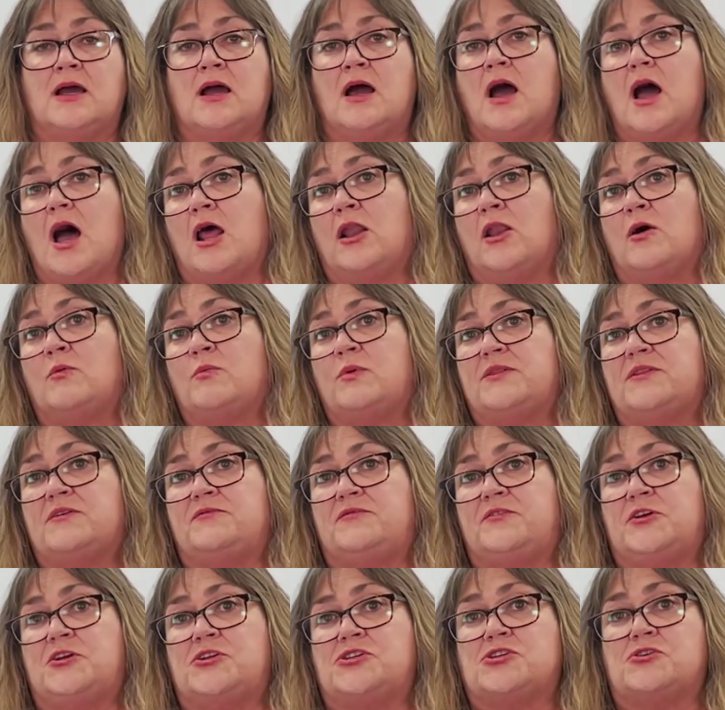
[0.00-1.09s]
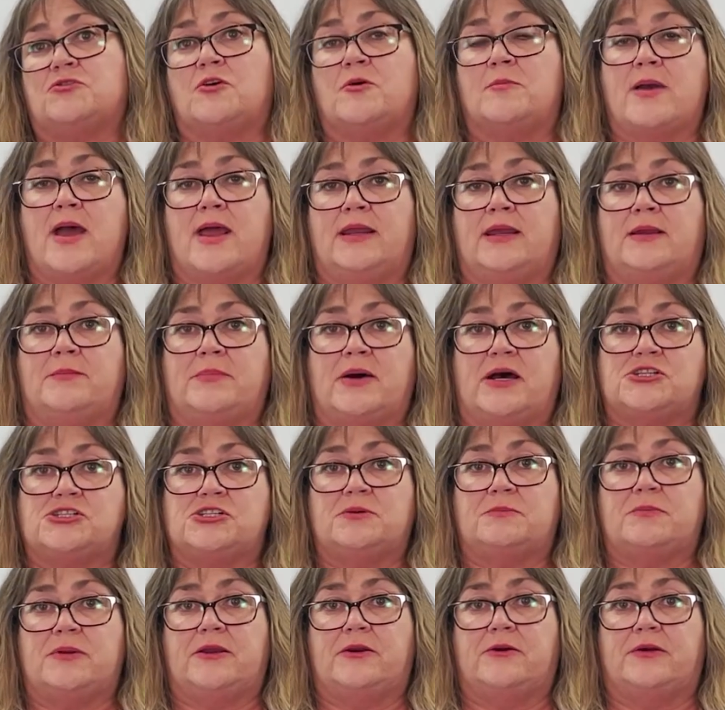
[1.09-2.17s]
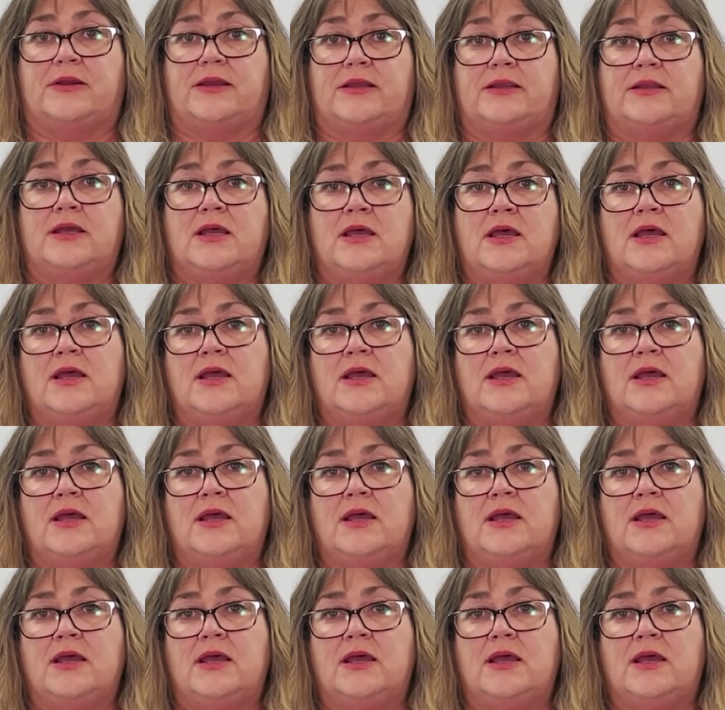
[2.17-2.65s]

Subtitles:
along with the future remaining budget period,